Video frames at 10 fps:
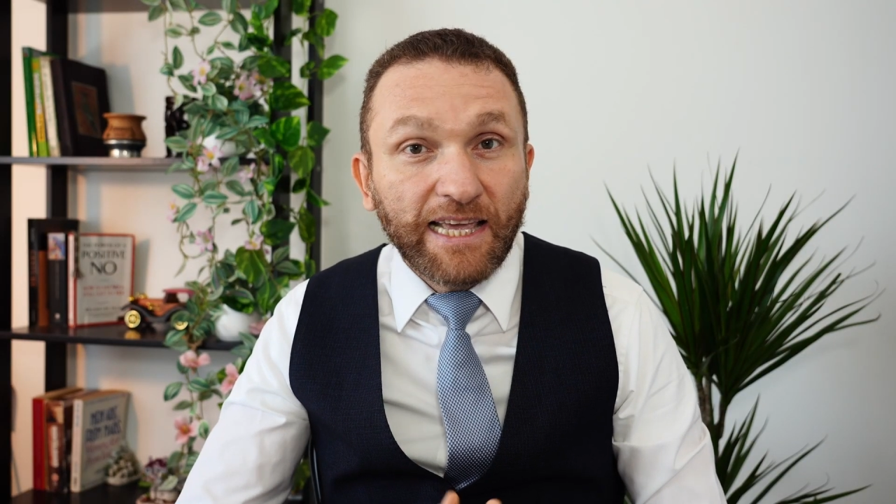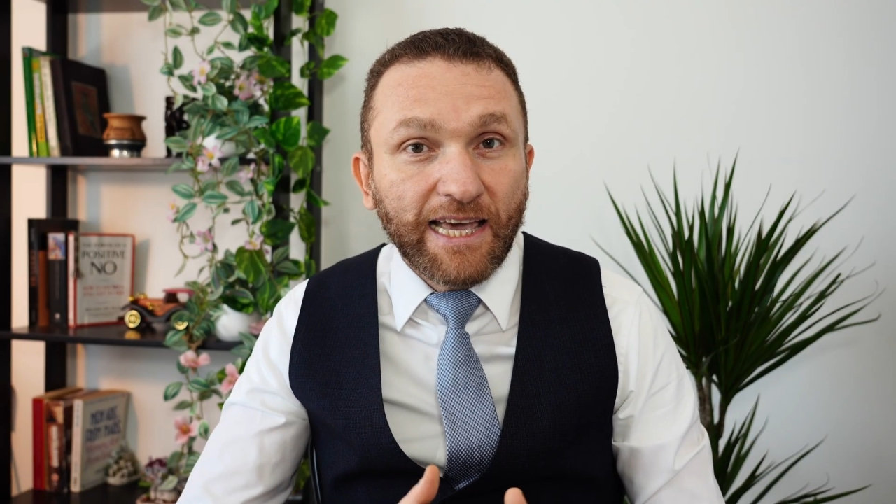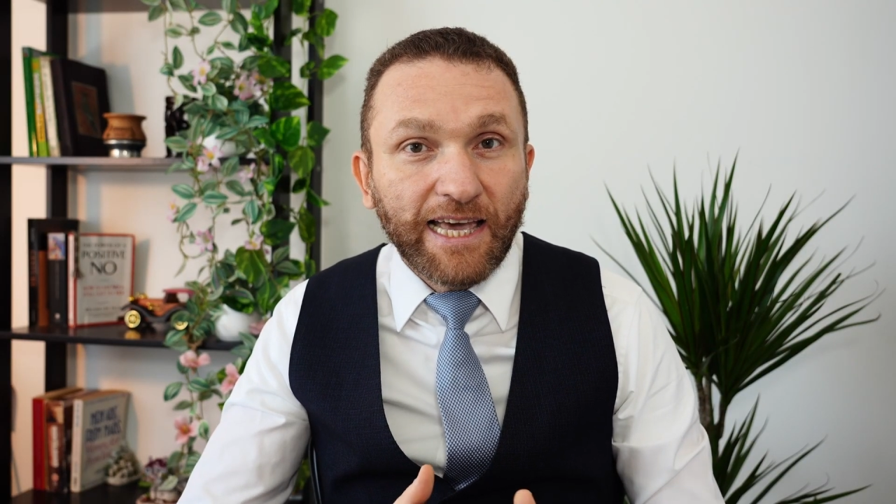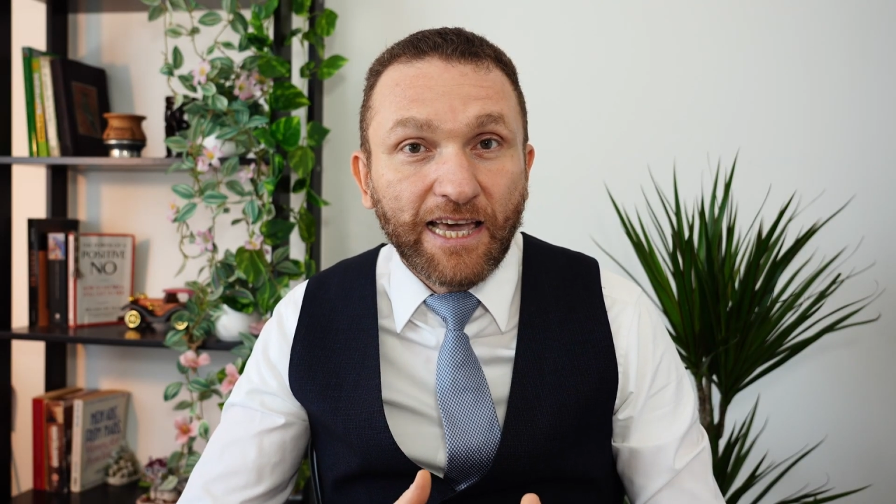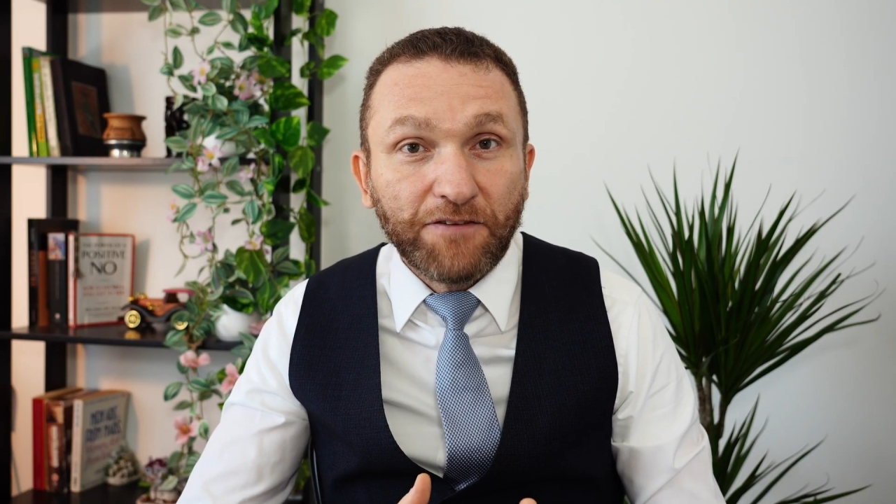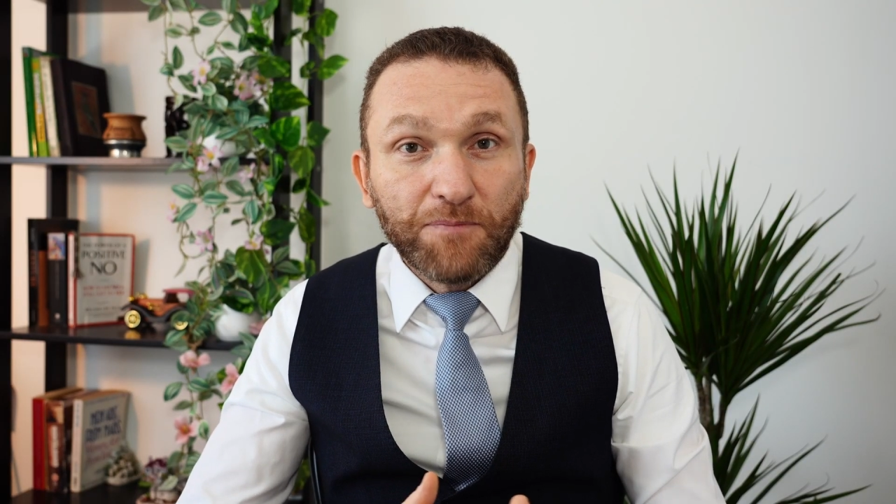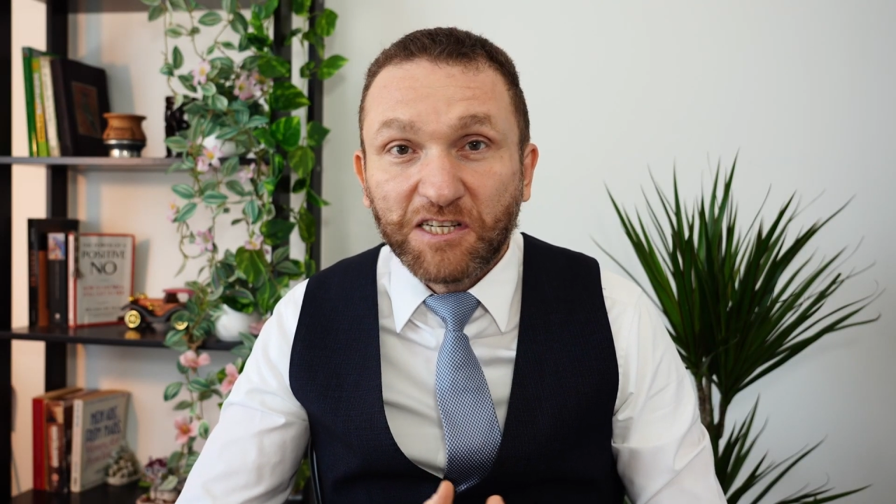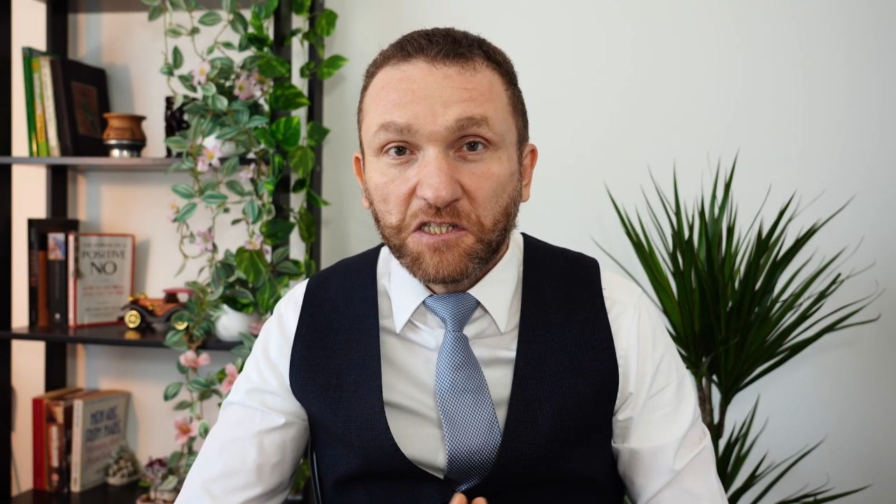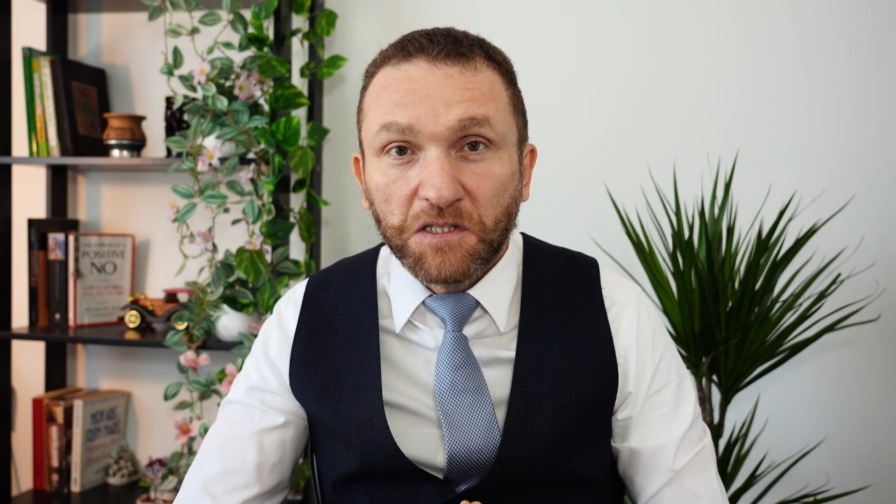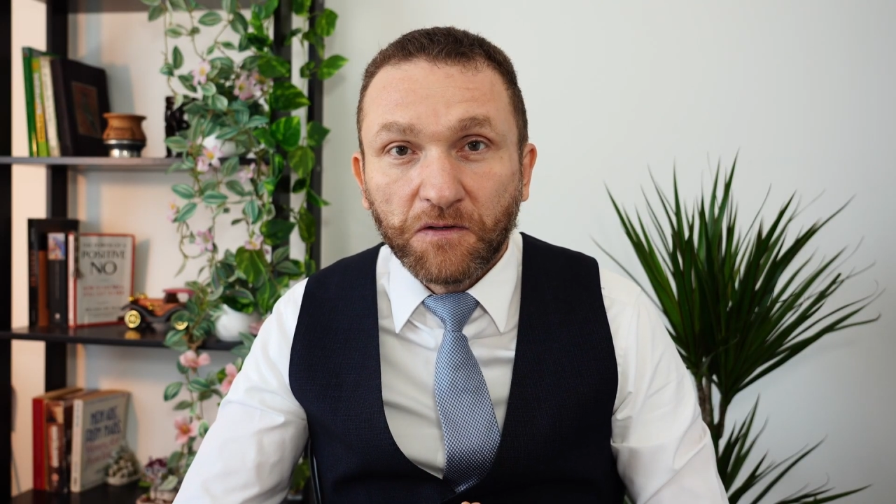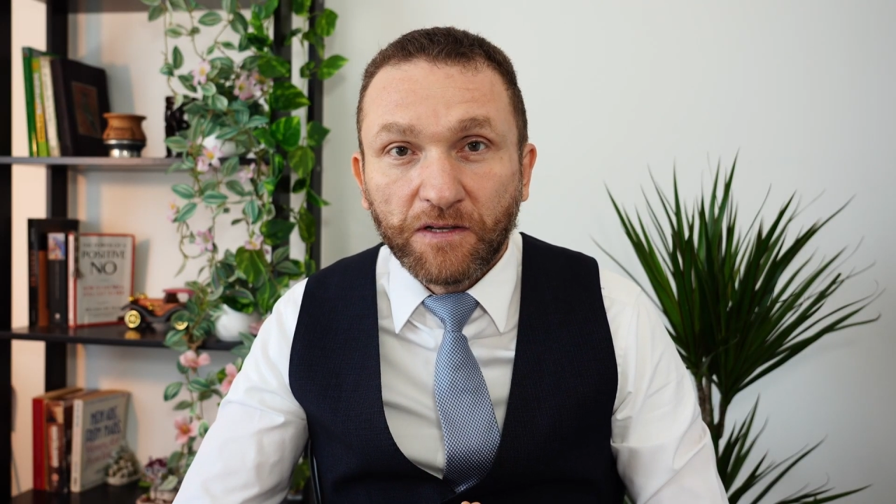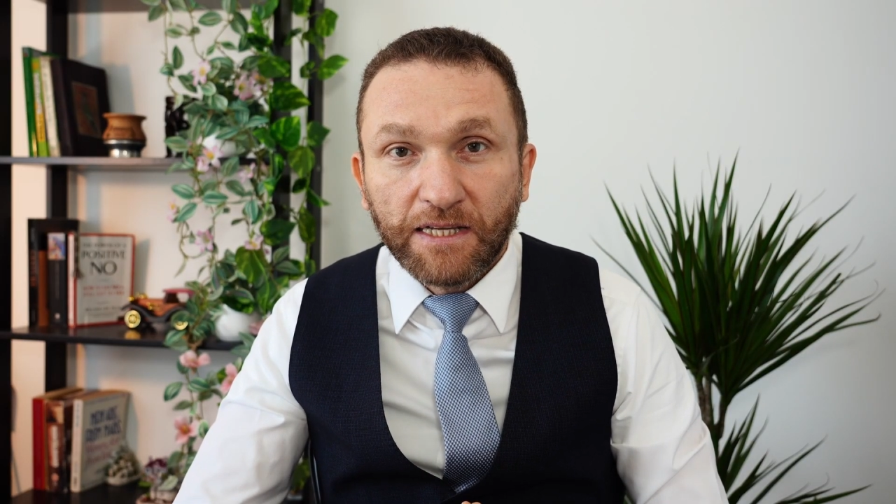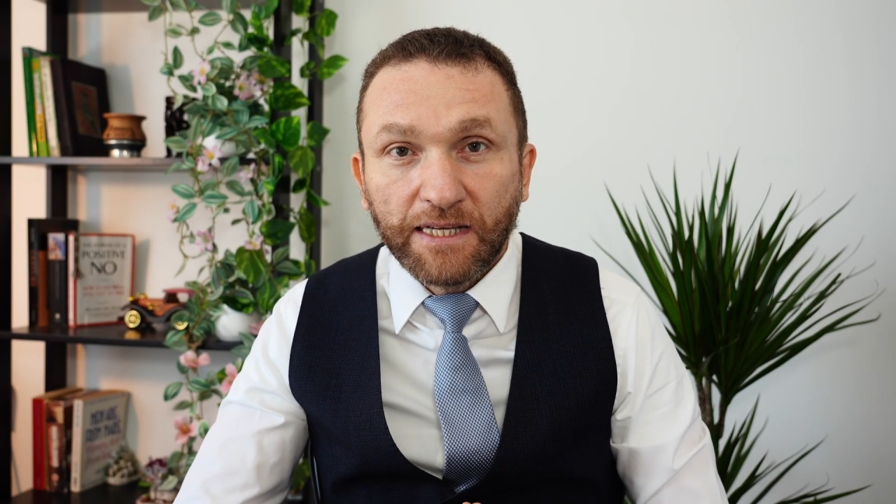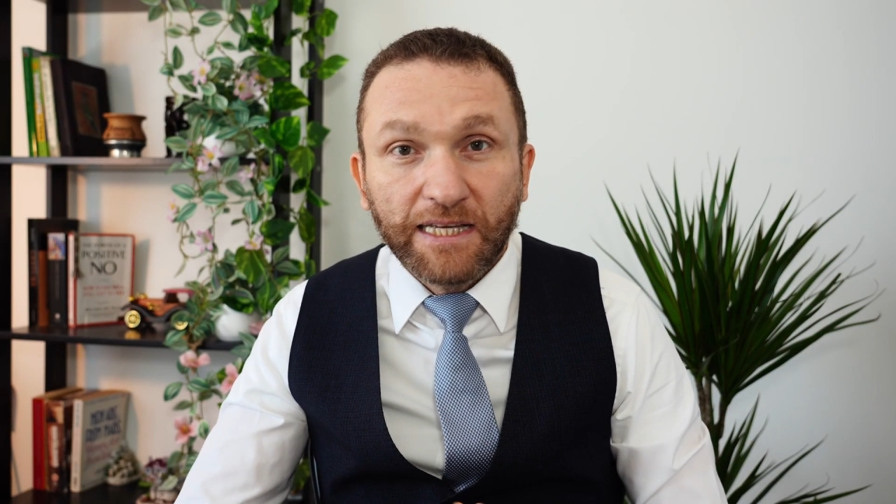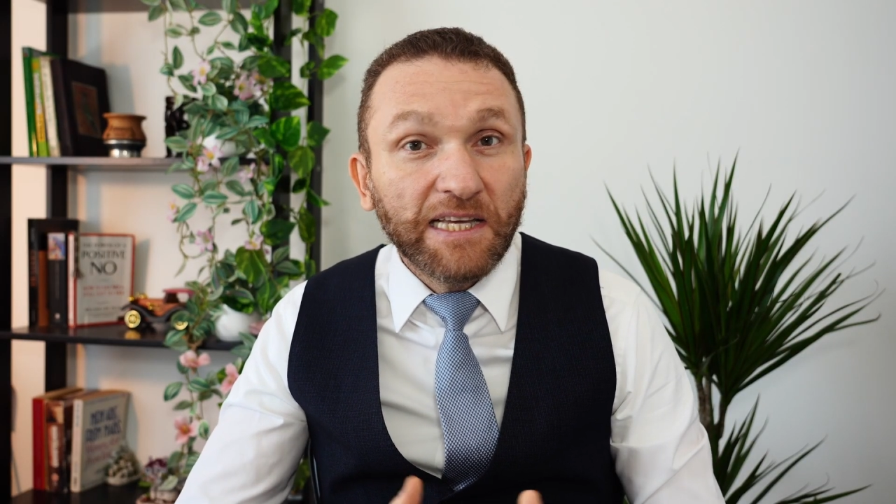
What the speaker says: heavy machinery,